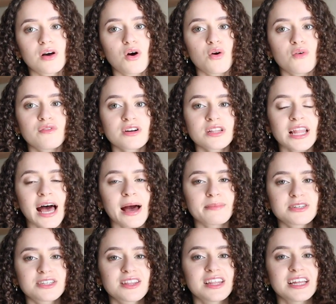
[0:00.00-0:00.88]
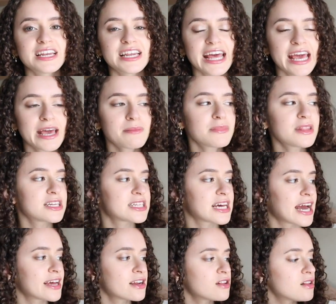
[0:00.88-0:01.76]
overlapped the name, the
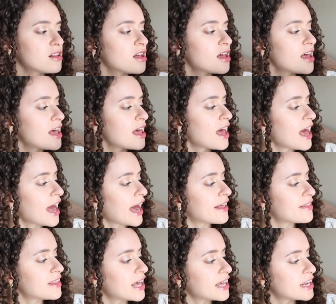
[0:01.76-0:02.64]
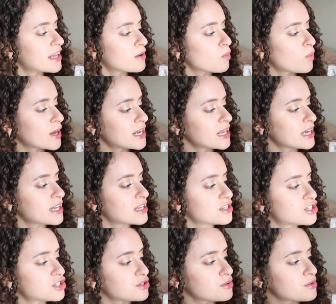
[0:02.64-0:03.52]
title, and then it went
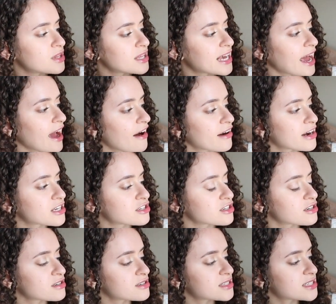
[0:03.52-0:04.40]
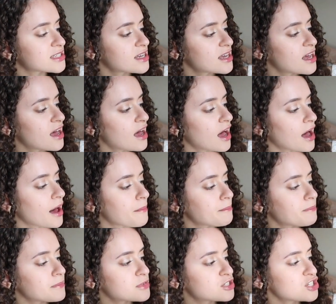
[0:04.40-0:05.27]
into the characters.
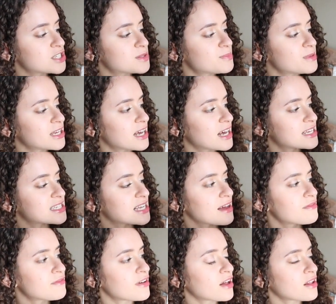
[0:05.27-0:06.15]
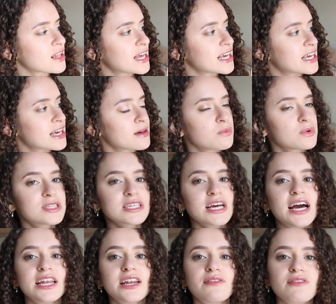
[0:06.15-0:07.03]
Just because I felt like it was
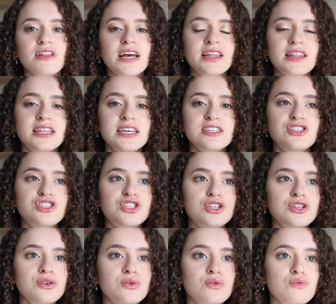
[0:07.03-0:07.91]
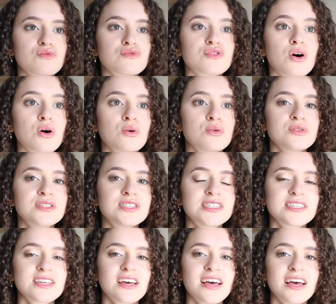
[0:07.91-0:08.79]
kind of like these two
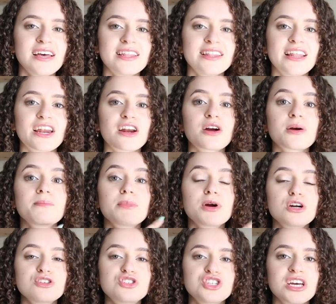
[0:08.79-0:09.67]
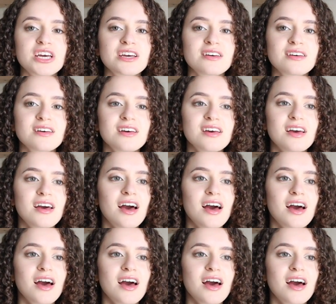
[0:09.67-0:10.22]
roads that are merging